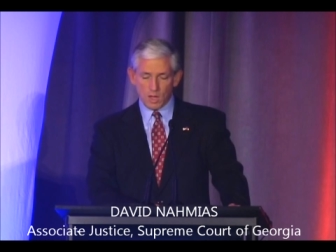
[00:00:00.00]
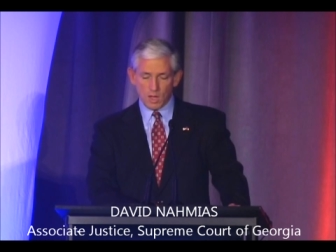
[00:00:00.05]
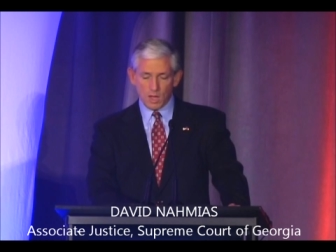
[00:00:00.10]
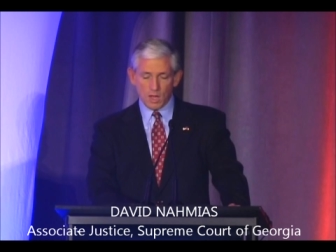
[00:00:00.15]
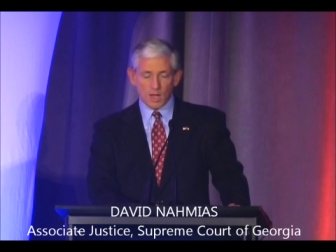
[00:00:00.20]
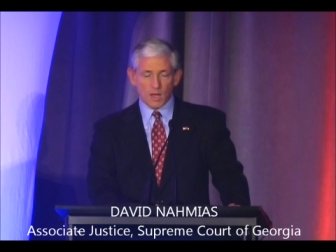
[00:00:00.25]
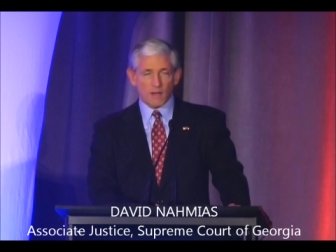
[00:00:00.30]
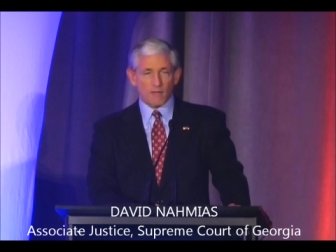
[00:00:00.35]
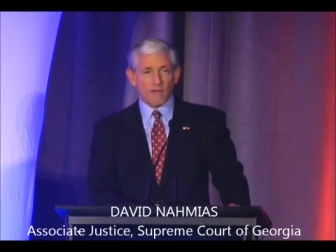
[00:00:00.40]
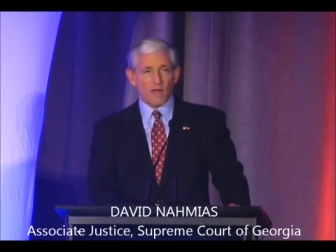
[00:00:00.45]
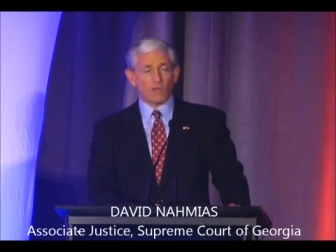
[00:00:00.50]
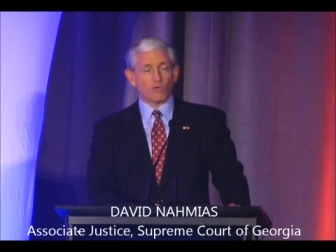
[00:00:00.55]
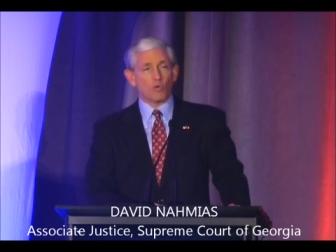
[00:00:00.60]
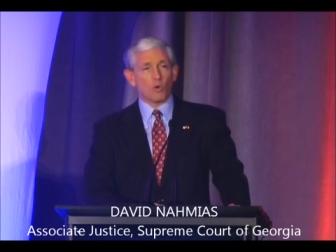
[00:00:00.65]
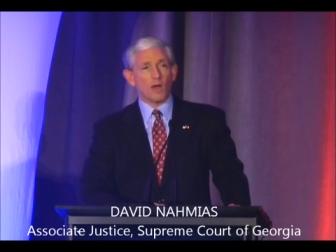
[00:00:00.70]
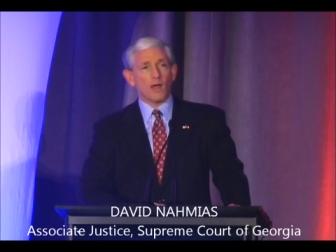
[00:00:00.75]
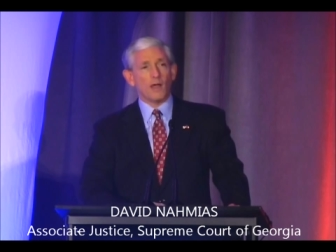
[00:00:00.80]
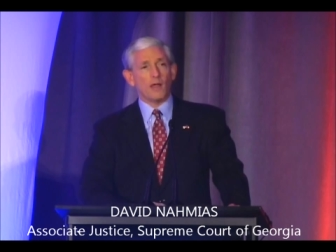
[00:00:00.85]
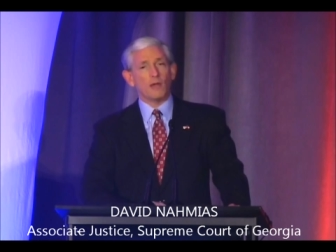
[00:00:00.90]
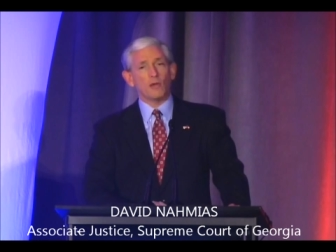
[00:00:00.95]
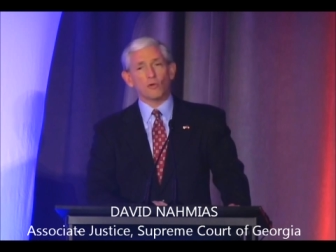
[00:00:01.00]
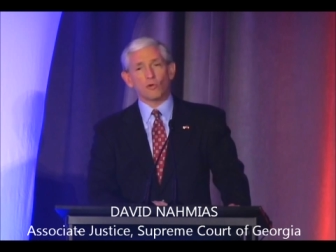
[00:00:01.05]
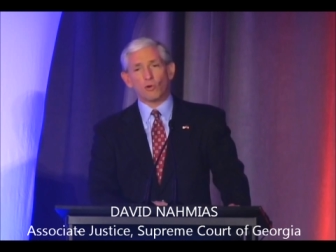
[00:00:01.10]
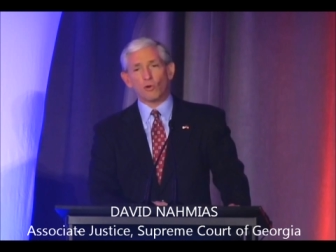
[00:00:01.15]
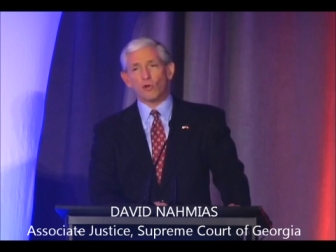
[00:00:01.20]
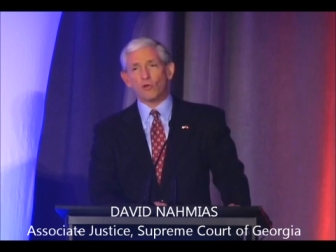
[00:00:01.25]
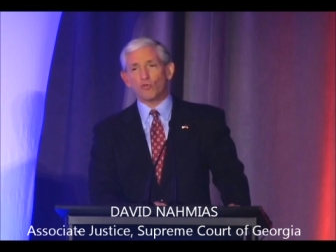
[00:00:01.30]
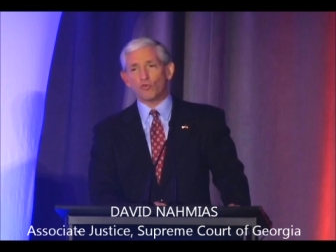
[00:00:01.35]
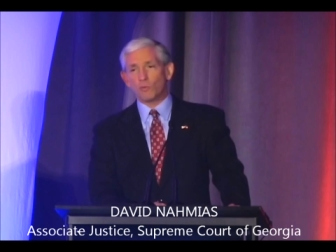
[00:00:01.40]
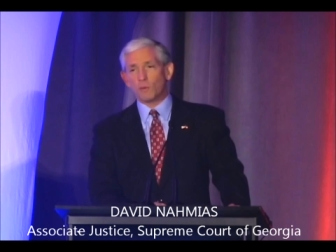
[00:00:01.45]
And that's why I
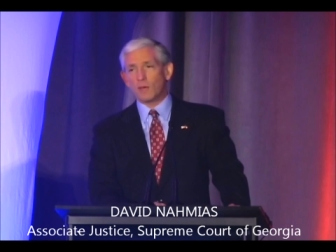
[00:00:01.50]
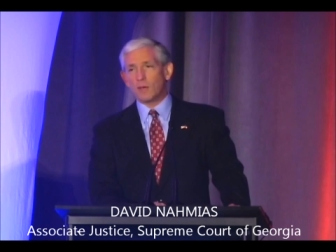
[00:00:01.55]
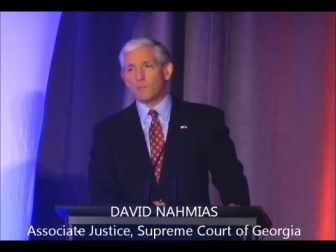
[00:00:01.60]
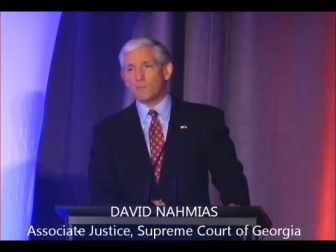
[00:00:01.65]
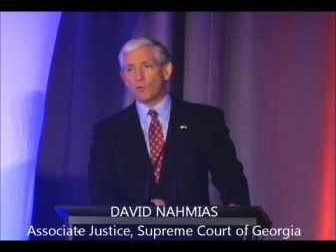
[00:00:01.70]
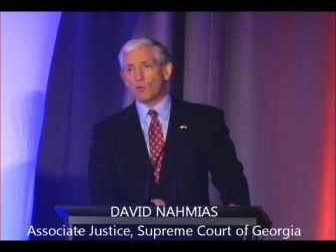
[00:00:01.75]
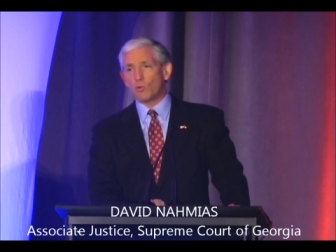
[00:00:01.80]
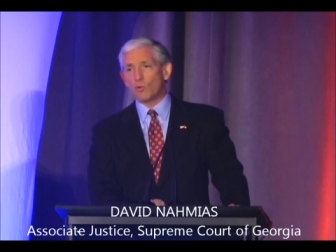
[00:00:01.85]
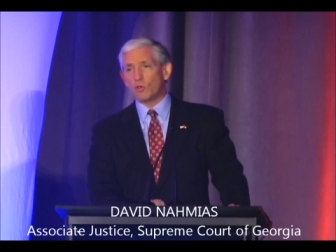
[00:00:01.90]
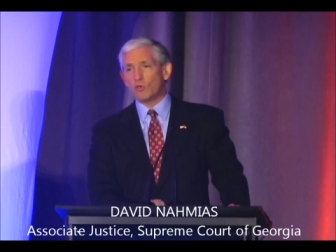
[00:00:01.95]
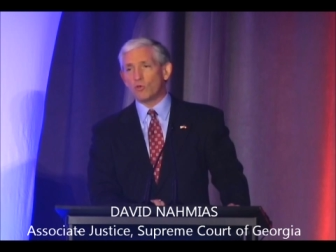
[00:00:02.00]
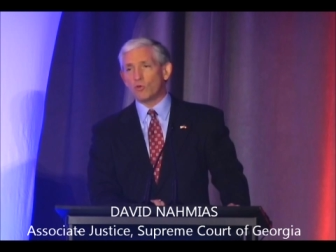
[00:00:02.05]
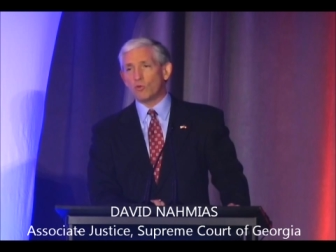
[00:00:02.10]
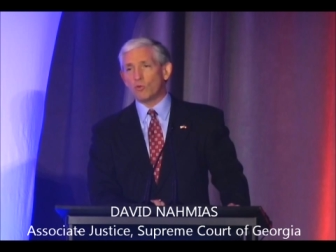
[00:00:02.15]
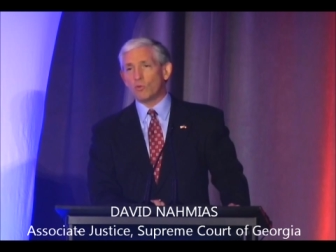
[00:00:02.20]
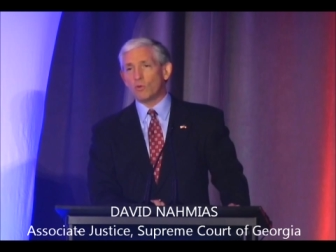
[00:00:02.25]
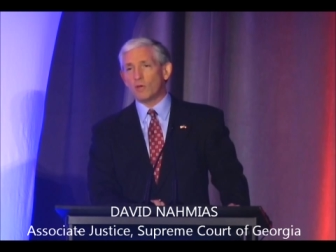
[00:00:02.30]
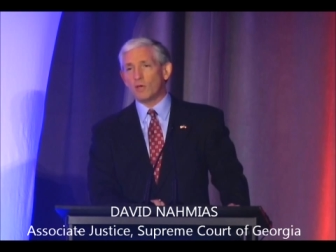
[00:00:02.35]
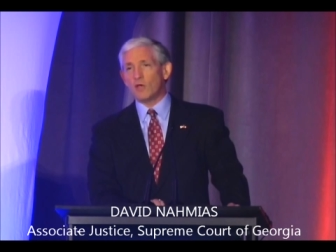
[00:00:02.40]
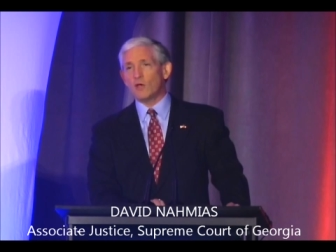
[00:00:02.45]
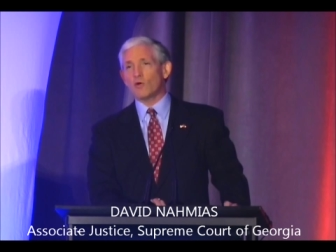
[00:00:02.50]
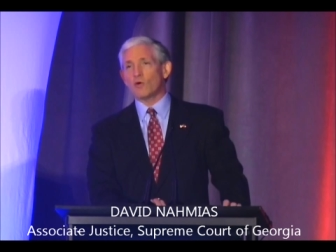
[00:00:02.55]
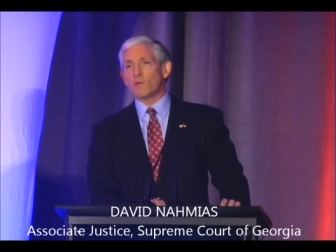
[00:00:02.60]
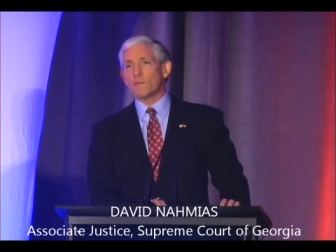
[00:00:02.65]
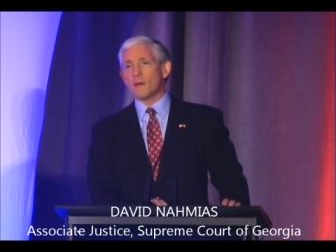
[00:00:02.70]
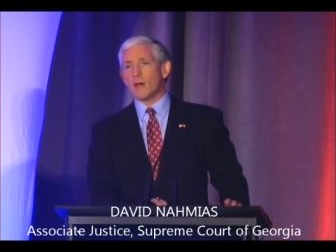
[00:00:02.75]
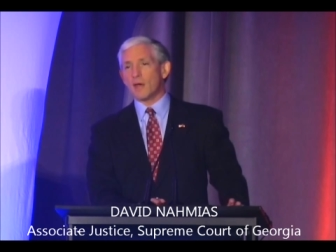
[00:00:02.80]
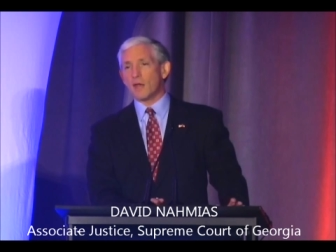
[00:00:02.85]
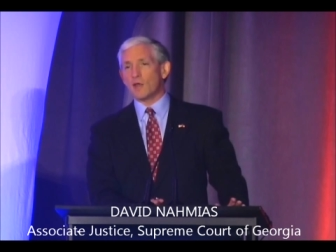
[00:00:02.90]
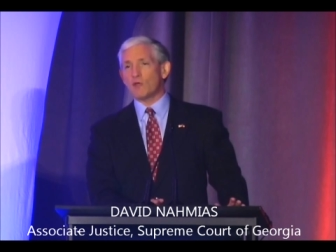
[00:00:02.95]
encourage people, when you hear
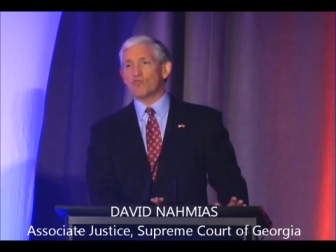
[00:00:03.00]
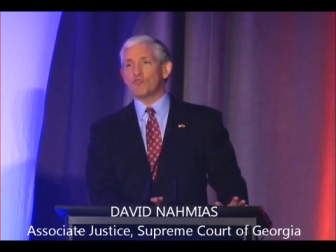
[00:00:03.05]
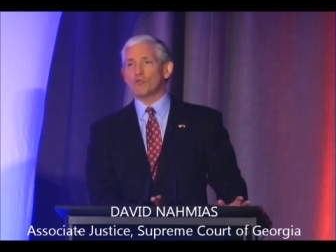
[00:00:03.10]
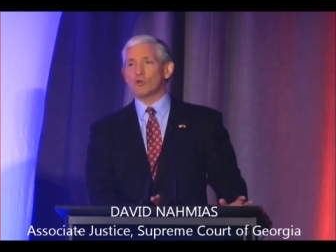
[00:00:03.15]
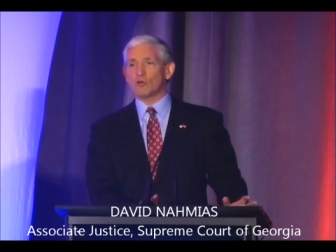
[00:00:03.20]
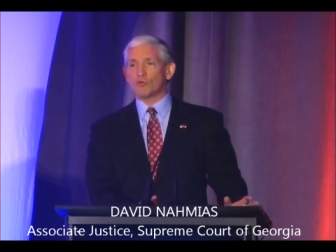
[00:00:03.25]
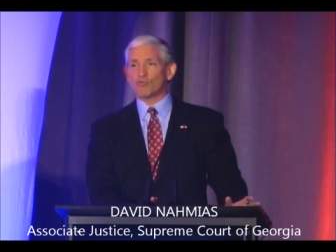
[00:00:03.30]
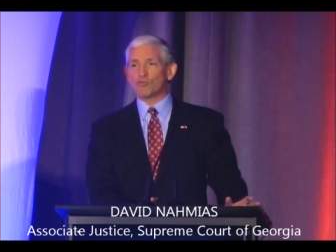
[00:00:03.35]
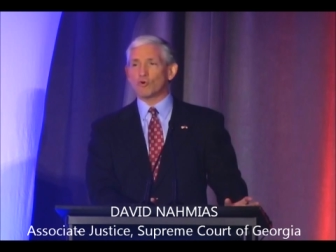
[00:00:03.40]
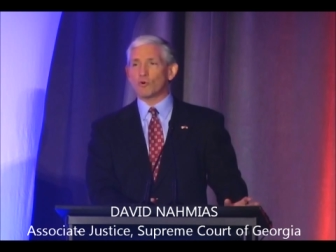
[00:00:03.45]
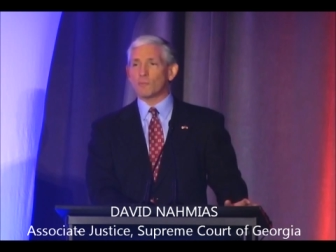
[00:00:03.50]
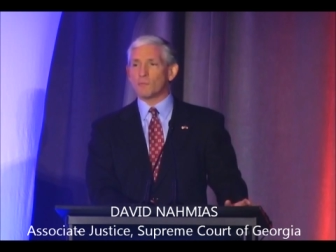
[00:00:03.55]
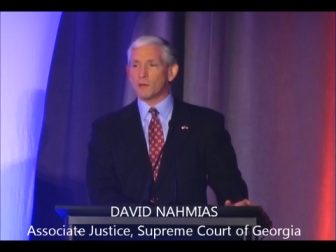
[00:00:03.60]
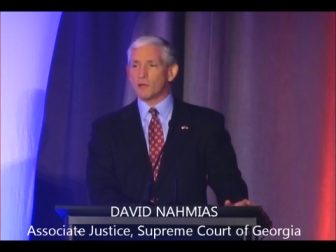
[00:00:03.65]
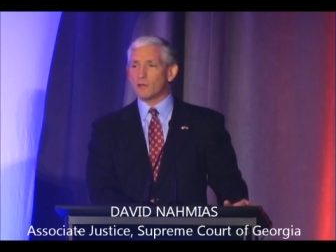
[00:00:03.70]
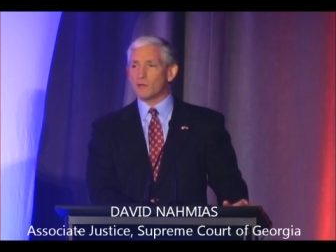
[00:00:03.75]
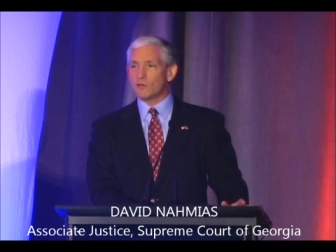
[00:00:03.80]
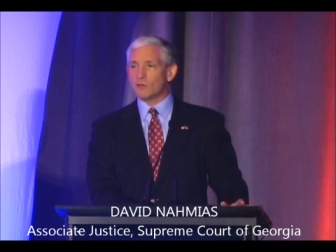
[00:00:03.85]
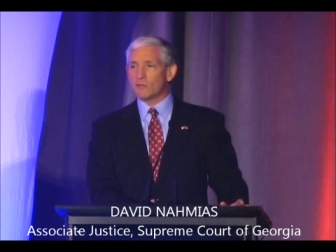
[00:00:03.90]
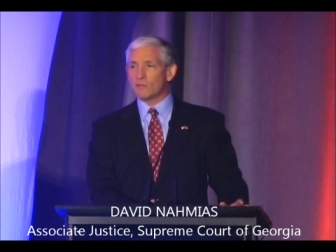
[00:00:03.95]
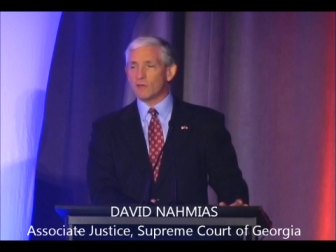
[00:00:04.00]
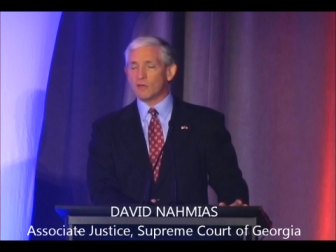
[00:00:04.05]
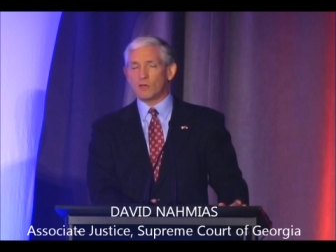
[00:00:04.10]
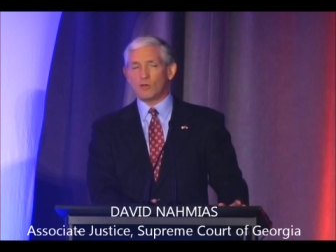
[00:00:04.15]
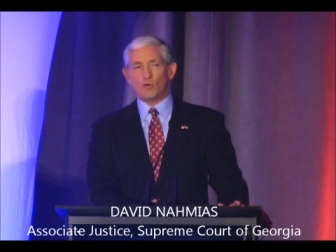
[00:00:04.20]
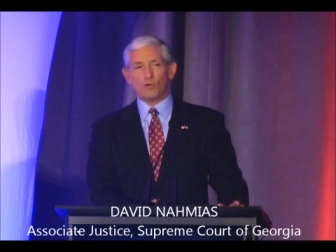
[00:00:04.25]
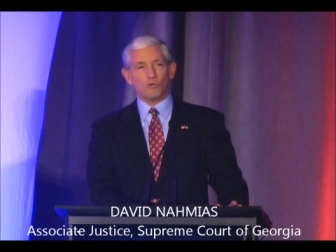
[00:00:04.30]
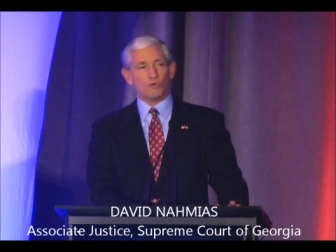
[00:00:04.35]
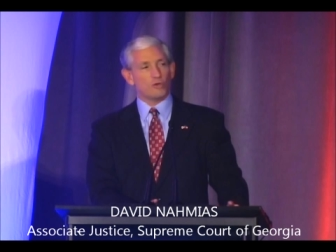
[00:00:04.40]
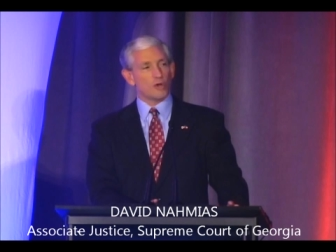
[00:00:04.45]
about a judicial opinion that
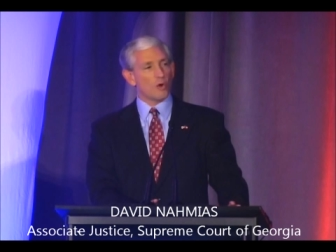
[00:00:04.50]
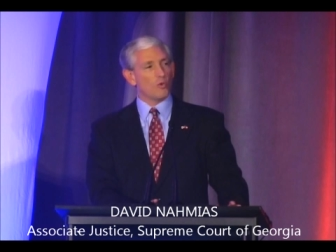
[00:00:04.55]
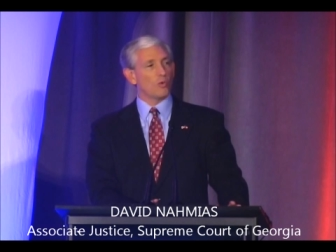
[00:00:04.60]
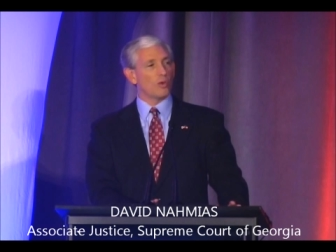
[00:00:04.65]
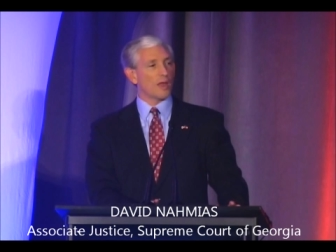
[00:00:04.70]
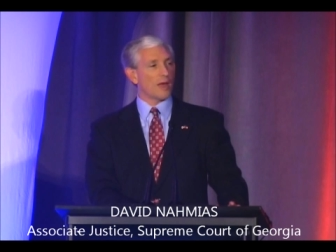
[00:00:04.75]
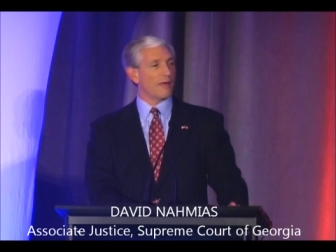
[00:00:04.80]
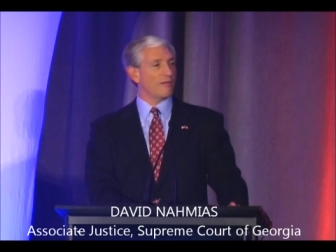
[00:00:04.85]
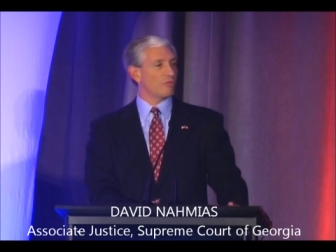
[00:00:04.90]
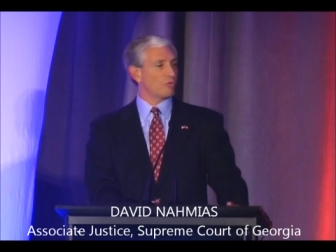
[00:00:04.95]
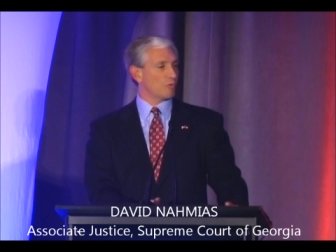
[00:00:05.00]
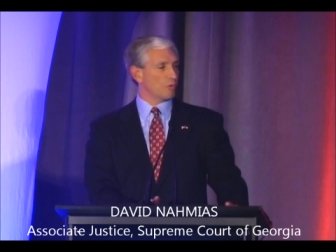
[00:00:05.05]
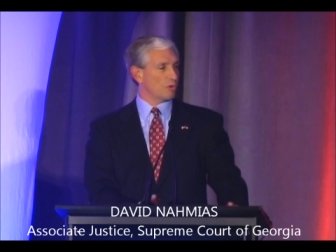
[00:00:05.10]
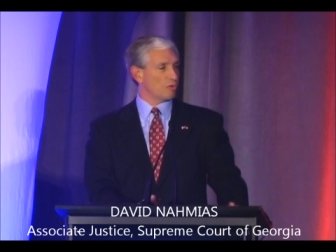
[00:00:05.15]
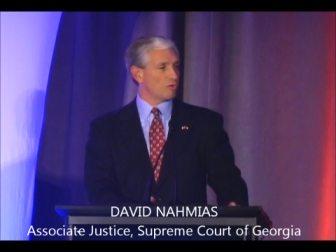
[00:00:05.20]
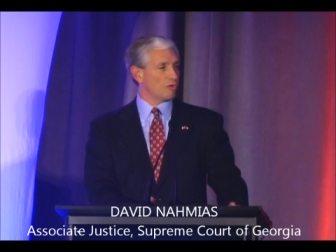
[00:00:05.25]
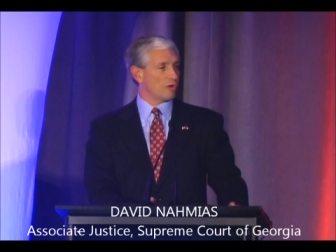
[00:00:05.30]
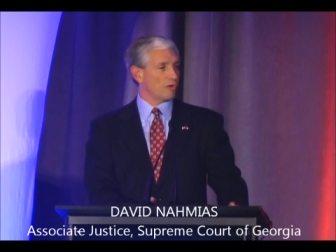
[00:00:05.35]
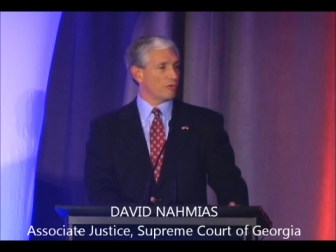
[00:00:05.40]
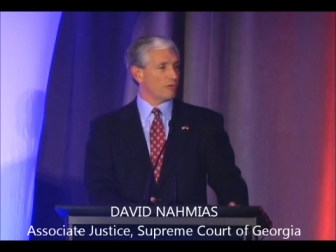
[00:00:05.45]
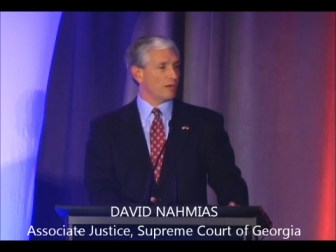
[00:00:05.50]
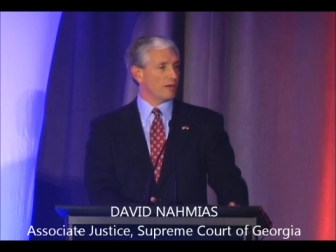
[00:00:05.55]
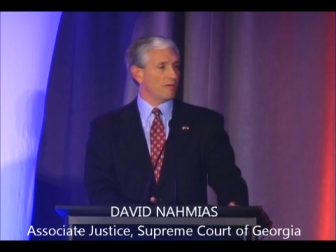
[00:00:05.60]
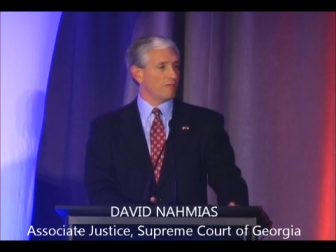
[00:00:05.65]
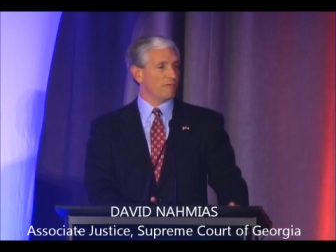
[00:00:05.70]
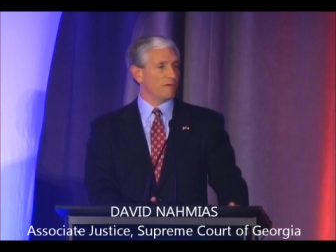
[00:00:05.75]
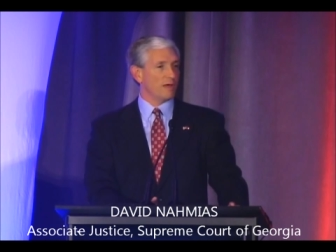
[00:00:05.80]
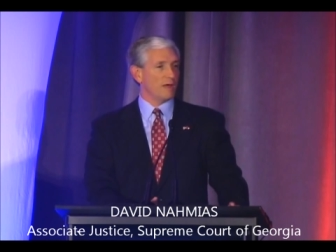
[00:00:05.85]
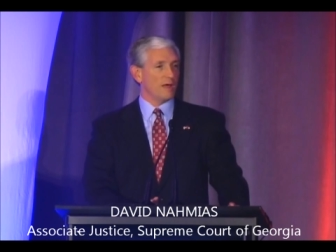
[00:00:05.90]
you don't like the result of,